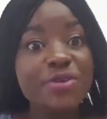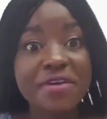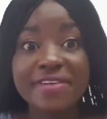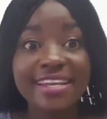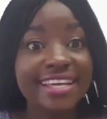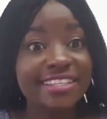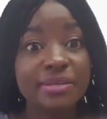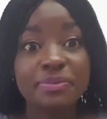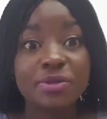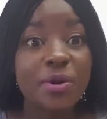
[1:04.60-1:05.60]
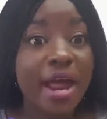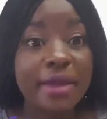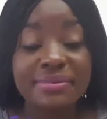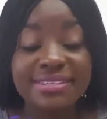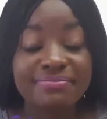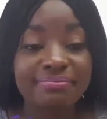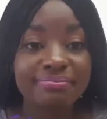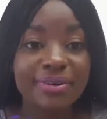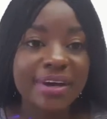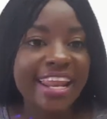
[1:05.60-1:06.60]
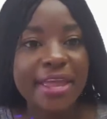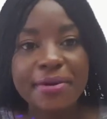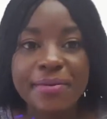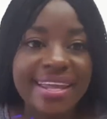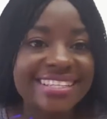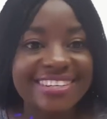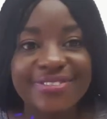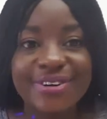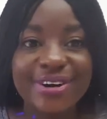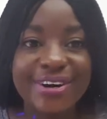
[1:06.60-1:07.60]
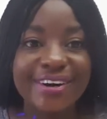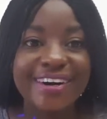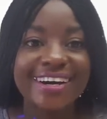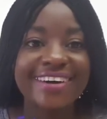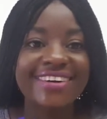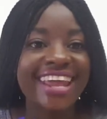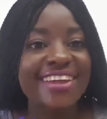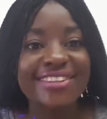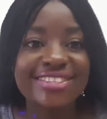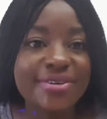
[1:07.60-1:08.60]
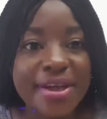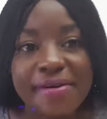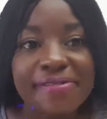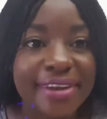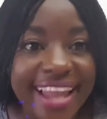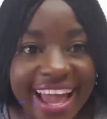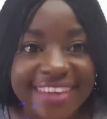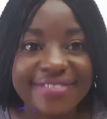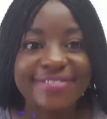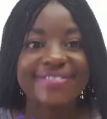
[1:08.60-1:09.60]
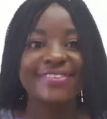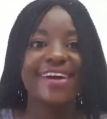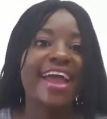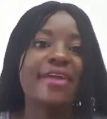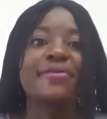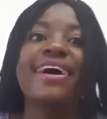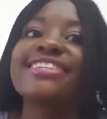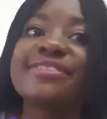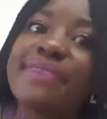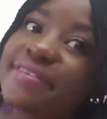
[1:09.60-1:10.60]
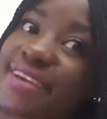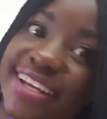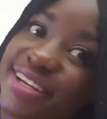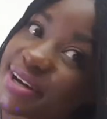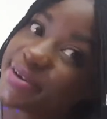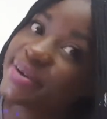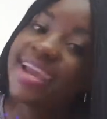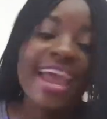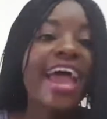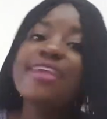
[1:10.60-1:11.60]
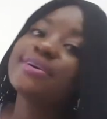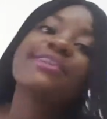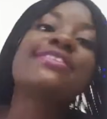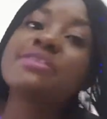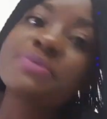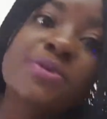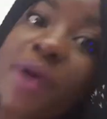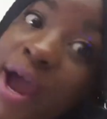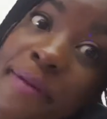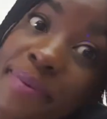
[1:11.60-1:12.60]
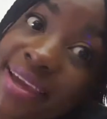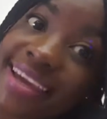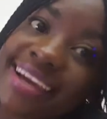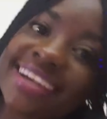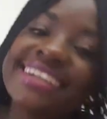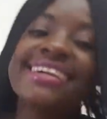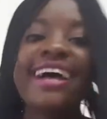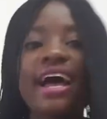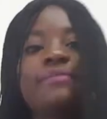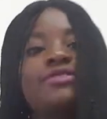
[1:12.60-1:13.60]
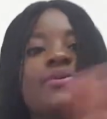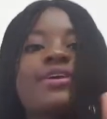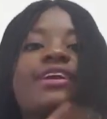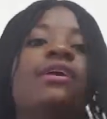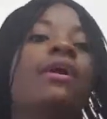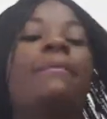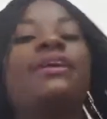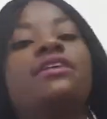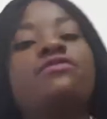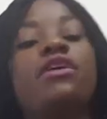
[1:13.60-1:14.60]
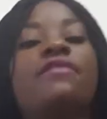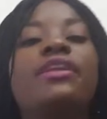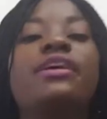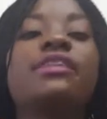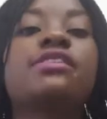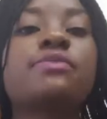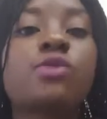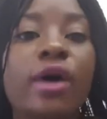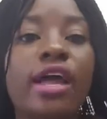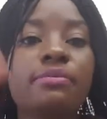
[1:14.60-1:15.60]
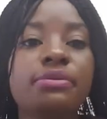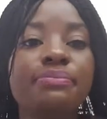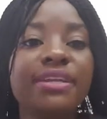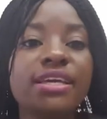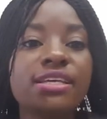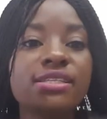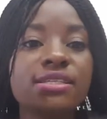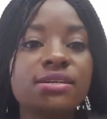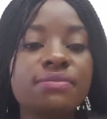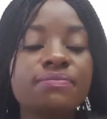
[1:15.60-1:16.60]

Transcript: you haven't yet subscribed, what are you waiting for? What are you doing with your life? Why are you watching my video and you're not subscribing? I'm joking, but if you haven't yet subscribed, please